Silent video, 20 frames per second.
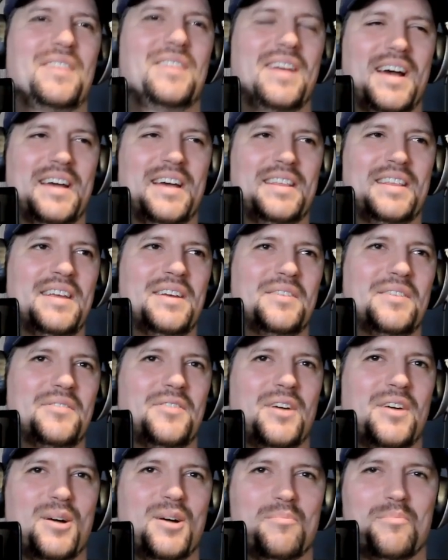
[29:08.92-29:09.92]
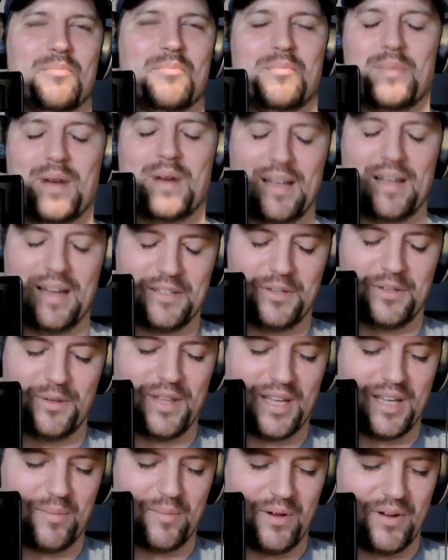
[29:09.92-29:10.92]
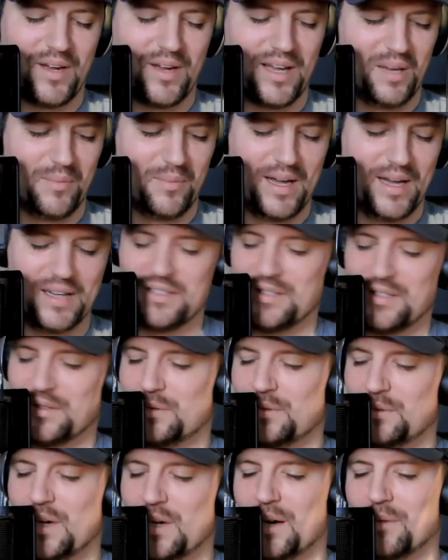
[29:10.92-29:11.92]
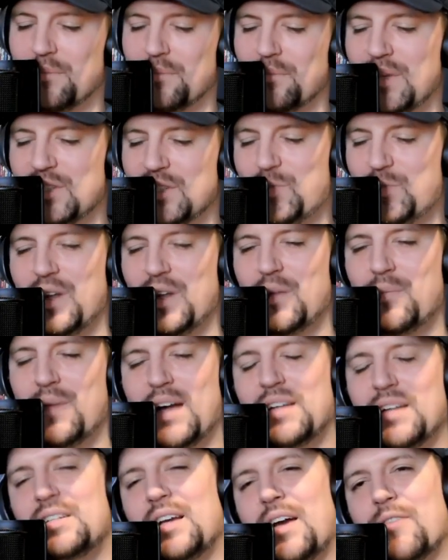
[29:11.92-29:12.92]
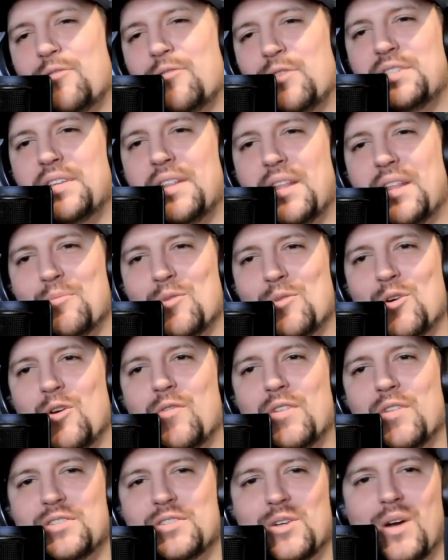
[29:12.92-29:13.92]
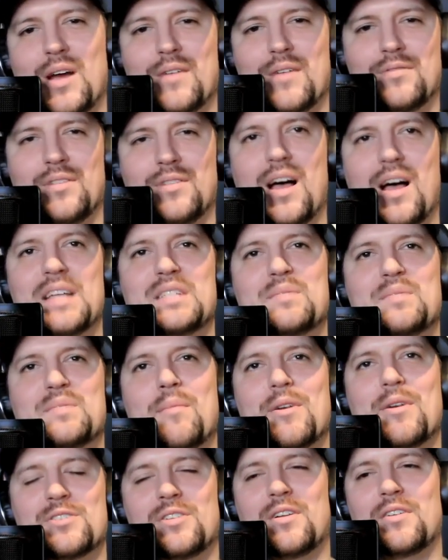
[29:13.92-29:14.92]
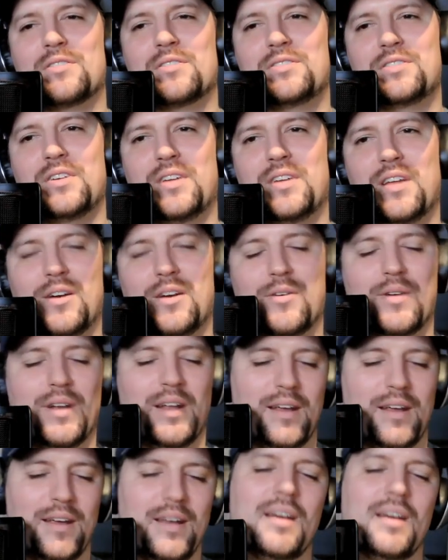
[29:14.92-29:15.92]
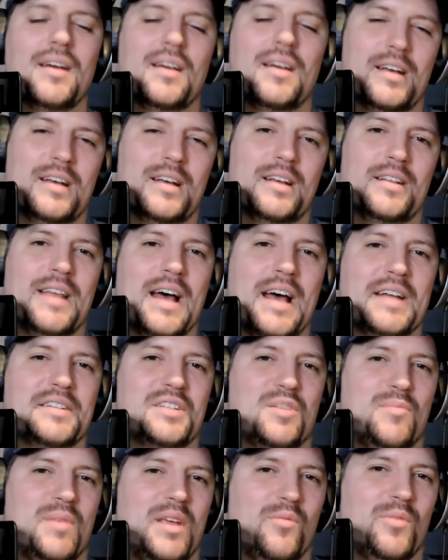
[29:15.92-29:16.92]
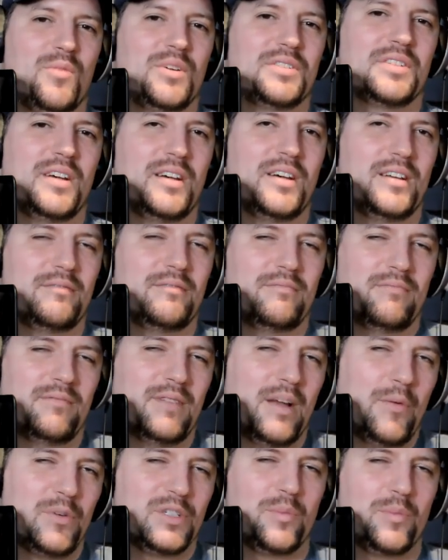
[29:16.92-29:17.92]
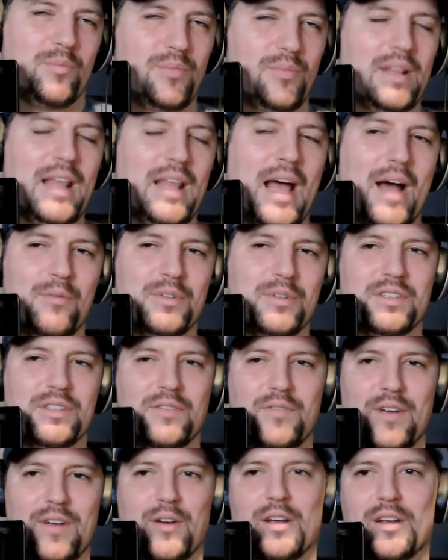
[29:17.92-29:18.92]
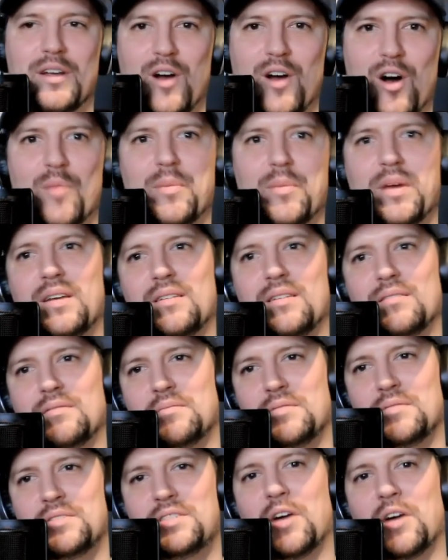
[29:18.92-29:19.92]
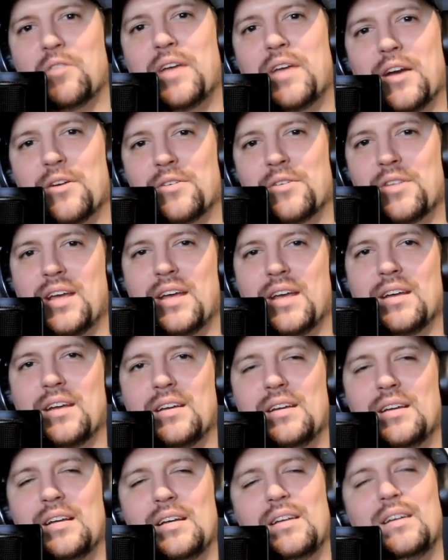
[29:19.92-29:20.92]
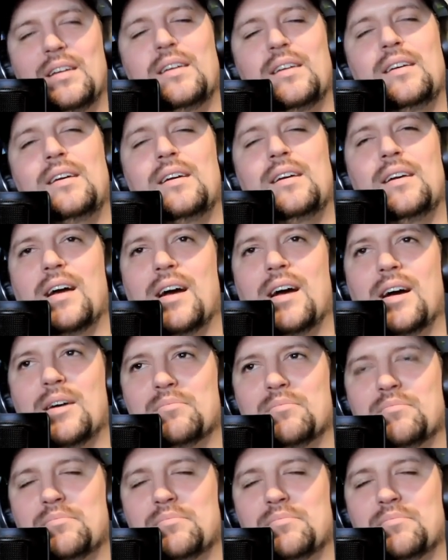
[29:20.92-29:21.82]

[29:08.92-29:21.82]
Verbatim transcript: yeah, I think of um, I, I do think about getting back to um, it's been a, I, I've recently moved and so I've lost my martial arts studio and I that to me was a it was a that was a very calming self care yeah. thing. Yeah. Um,